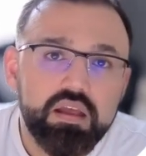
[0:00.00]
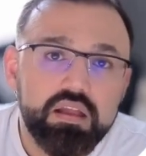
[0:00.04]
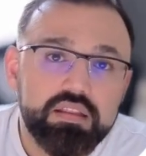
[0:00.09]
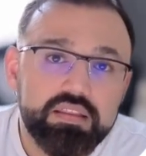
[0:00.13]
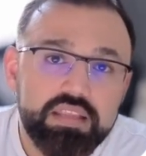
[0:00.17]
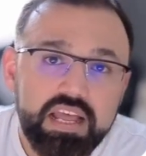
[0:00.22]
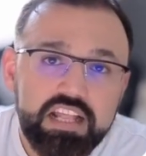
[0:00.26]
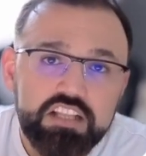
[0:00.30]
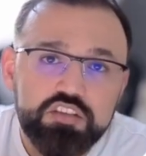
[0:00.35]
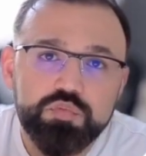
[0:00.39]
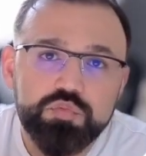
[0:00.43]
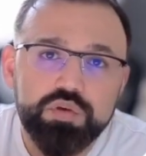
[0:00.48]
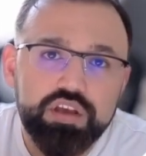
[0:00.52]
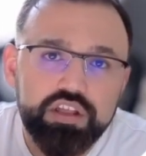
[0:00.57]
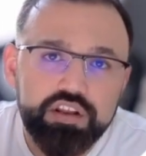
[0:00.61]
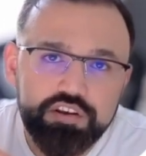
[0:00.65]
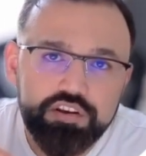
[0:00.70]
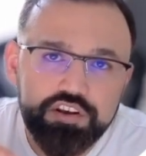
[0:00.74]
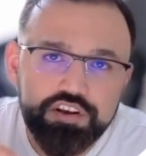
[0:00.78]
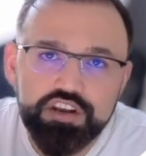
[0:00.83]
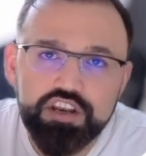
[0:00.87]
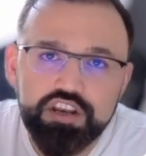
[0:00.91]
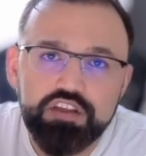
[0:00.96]
That's where
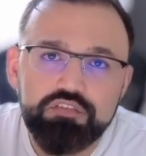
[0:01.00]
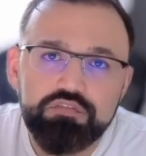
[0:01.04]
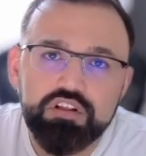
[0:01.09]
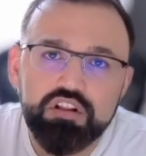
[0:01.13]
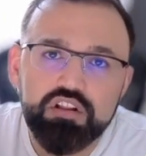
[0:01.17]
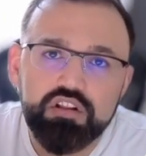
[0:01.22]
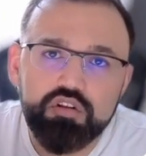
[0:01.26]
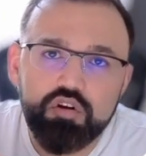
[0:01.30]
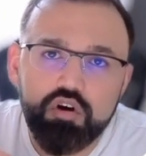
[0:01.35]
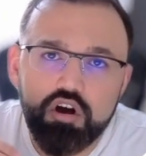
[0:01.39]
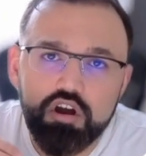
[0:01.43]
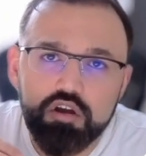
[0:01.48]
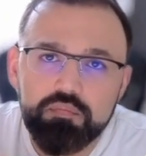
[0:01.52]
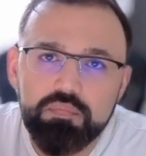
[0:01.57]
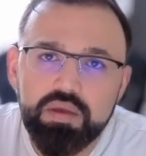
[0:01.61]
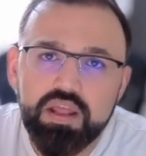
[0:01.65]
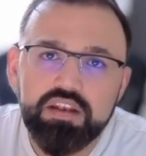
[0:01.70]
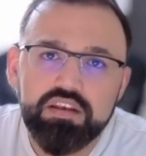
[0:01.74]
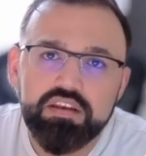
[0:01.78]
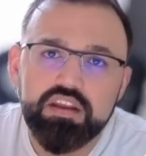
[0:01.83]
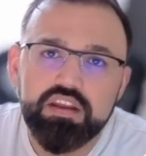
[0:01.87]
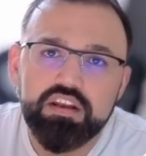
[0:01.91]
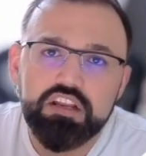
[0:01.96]
retrieval
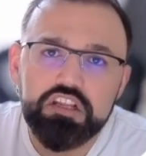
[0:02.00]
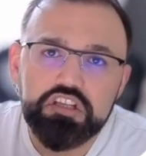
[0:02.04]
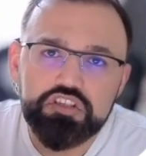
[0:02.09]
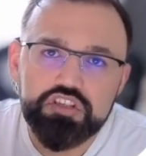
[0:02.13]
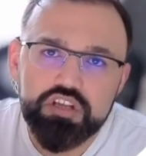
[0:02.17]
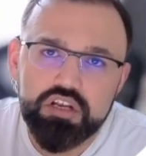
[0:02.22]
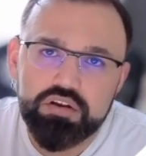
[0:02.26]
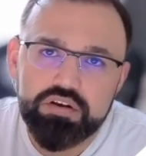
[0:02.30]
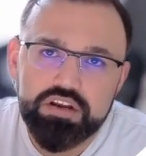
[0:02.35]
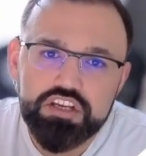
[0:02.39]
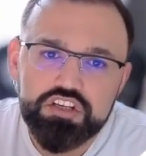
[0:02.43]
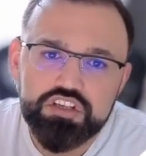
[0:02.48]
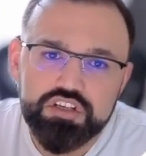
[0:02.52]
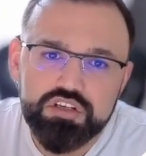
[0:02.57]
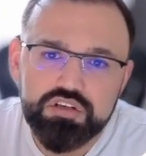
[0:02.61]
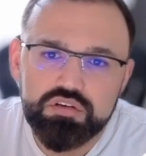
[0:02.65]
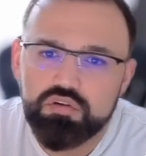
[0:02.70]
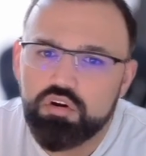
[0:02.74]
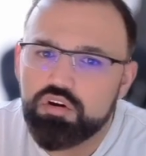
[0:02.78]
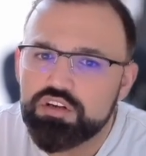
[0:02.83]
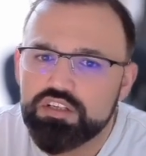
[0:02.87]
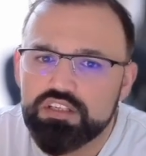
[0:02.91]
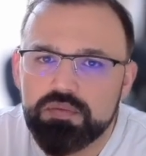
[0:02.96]
augmented generation,
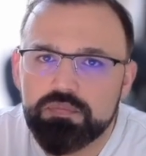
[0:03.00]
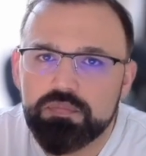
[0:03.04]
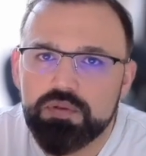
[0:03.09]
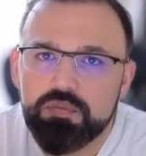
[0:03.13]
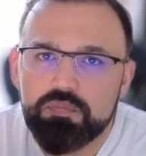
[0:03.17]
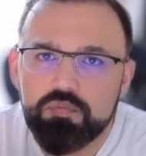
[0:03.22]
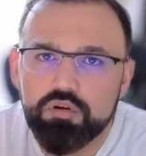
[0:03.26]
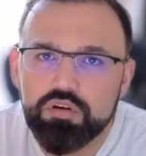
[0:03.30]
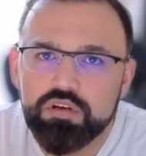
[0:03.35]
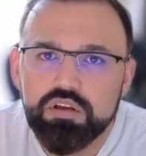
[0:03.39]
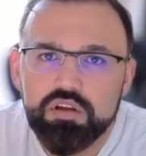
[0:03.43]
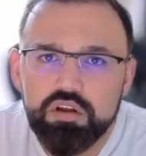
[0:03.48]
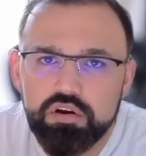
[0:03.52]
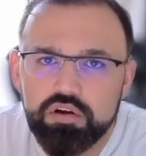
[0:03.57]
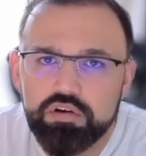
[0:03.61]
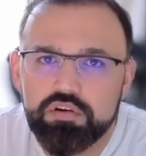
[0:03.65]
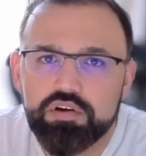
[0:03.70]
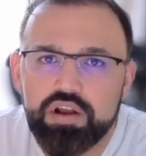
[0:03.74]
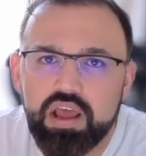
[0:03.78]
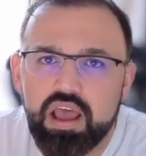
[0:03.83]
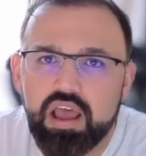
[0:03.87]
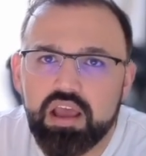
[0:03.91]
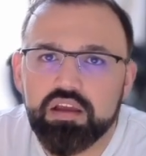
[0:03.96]
or simply put,
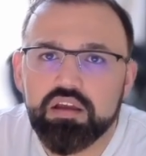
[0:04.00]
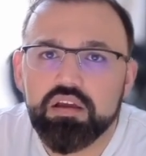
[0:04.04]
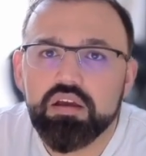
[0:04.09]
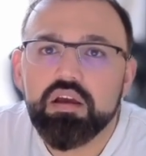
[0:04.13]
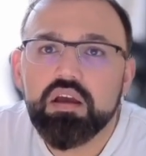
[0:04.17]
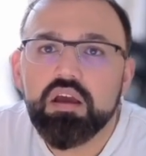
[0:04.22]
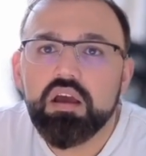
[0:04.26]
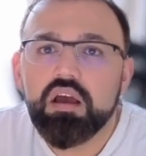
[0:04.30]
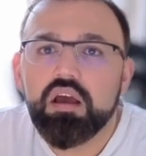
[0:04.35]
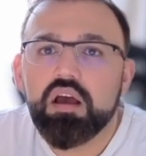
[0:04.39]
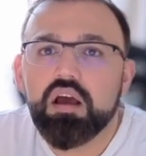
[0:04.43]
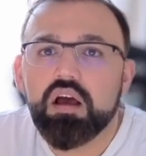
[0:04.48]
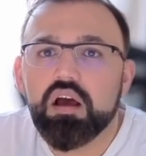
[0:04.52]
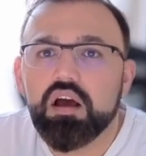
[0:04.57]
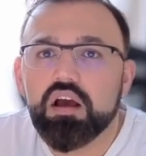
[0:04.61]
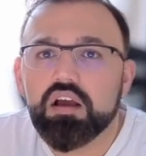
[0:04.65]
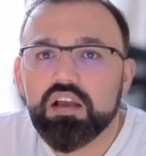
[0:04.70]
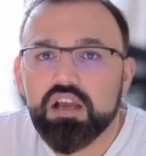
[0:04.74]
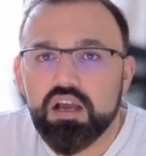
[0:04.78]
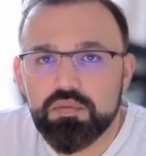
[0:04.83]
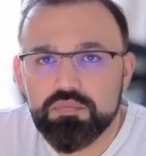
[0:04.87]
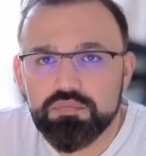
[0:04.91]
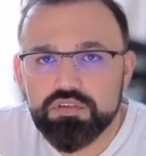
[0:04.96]
RAG,
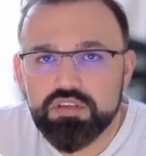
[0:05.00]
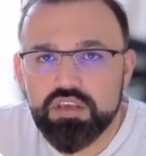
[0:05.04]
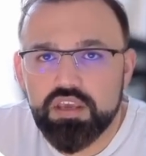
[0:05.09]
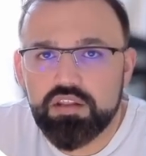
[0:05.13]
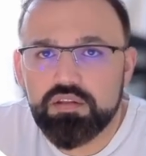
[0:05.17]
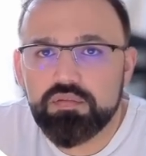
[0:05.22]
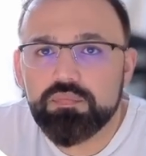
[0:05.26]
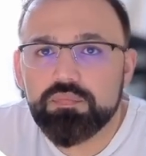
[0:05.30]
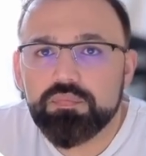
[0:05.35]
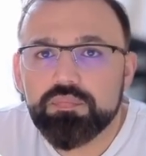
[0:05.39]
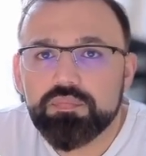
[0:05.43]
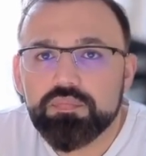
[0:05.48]
comes in.